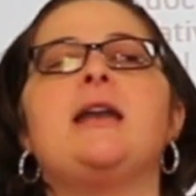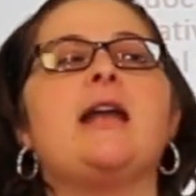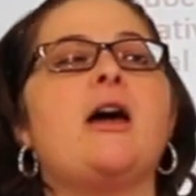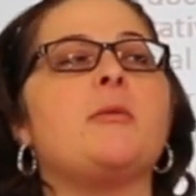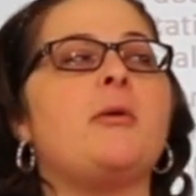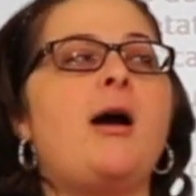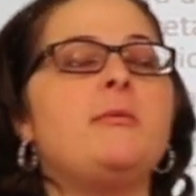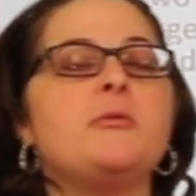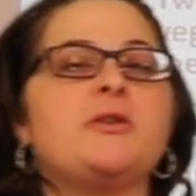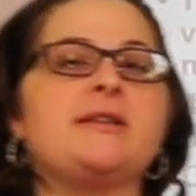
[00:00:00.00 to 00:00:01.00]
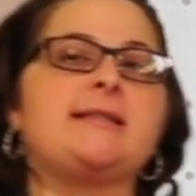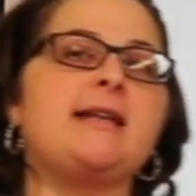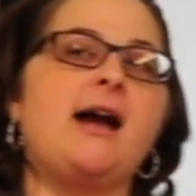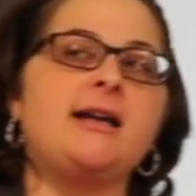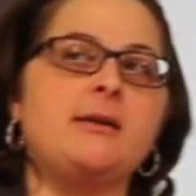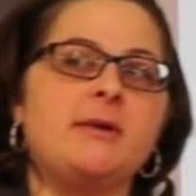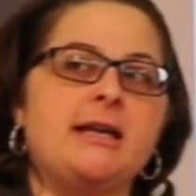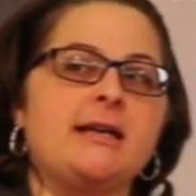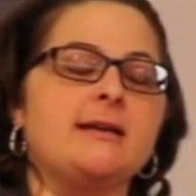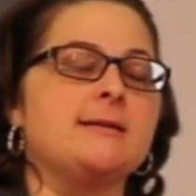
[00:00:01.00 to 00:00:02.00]
Now, the problem with this document
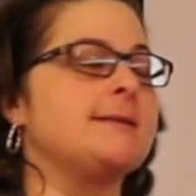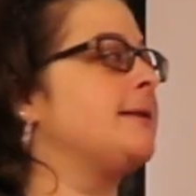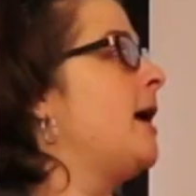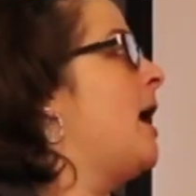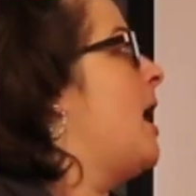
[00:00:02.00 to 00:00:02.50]
is